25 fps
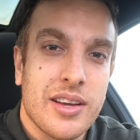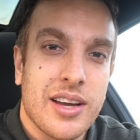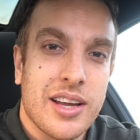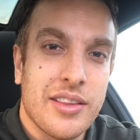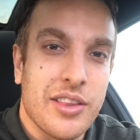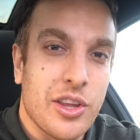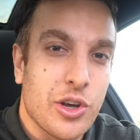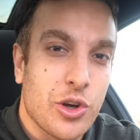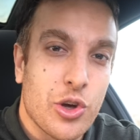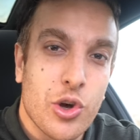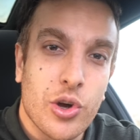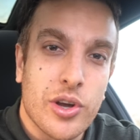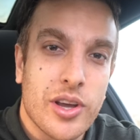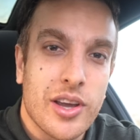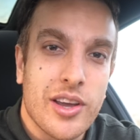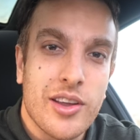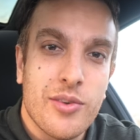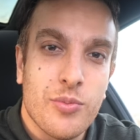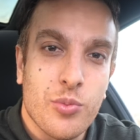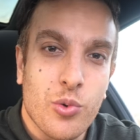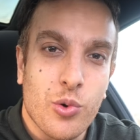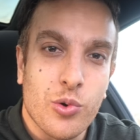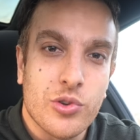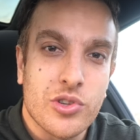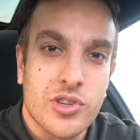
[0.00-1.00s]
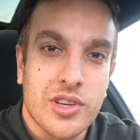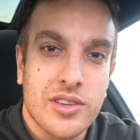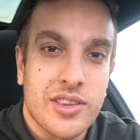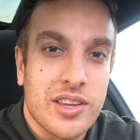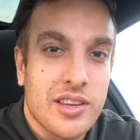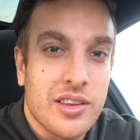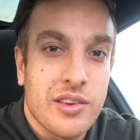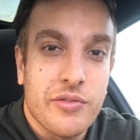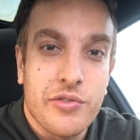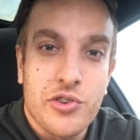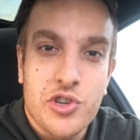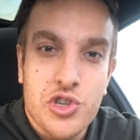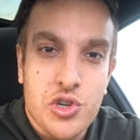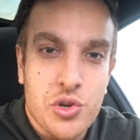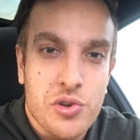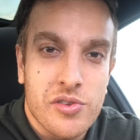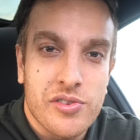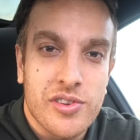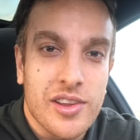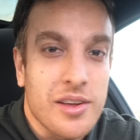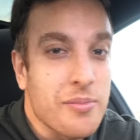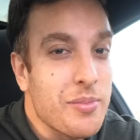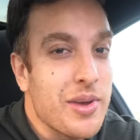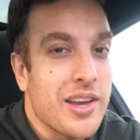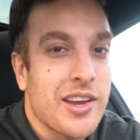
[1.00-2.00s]
And they cook it in water and then
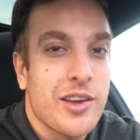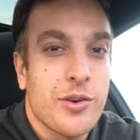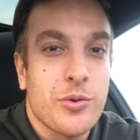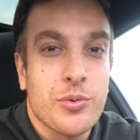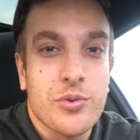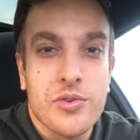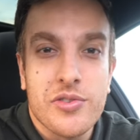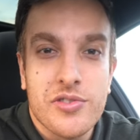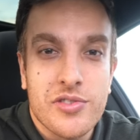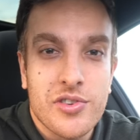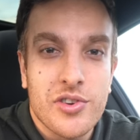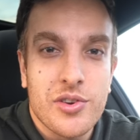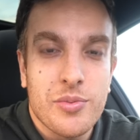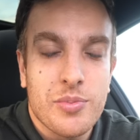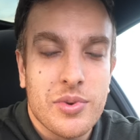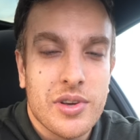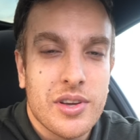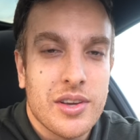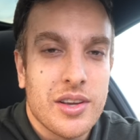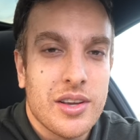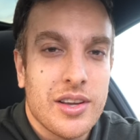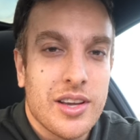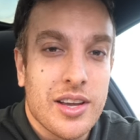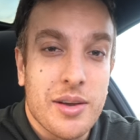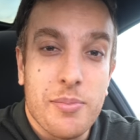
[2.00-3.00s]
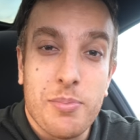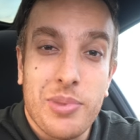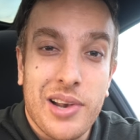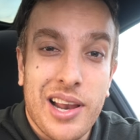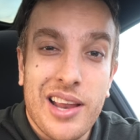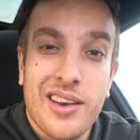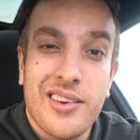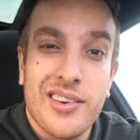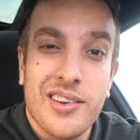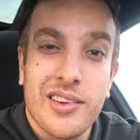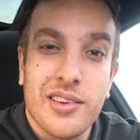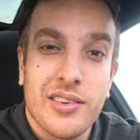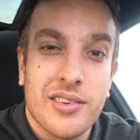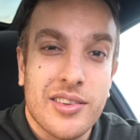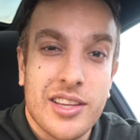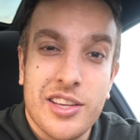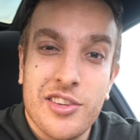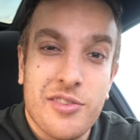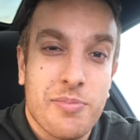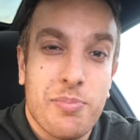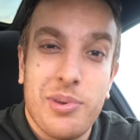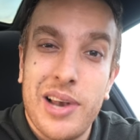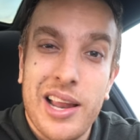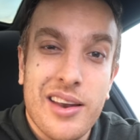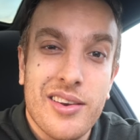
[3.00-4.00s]
reduce it and make it into a soup and blend it. They
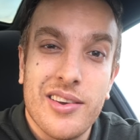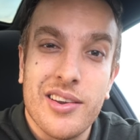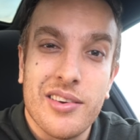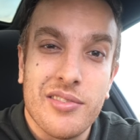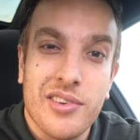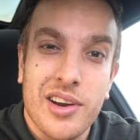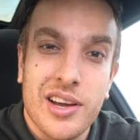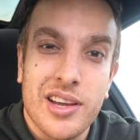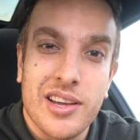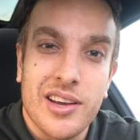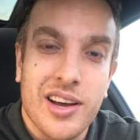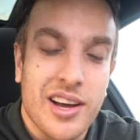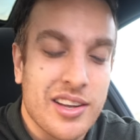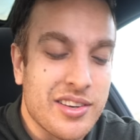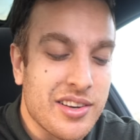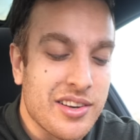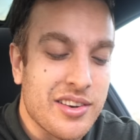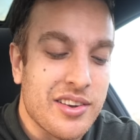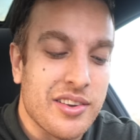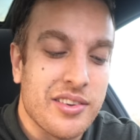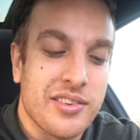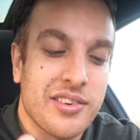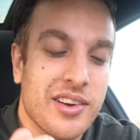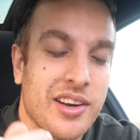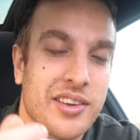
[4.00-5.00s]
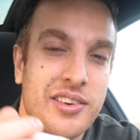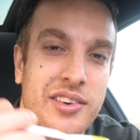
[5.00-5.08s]
just blend it, right? I don't know.